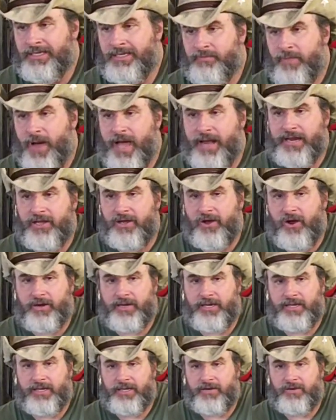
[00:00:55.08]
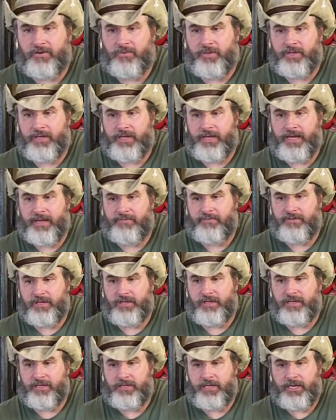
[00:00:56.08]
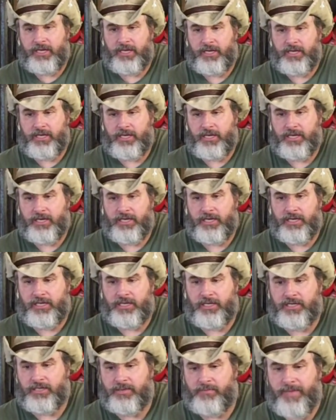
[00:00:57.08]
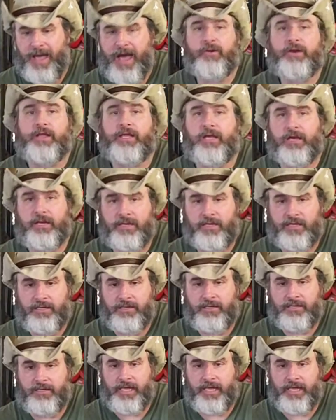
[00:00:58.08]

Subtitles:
bodyguarded a little bit, I've done bounty hunting,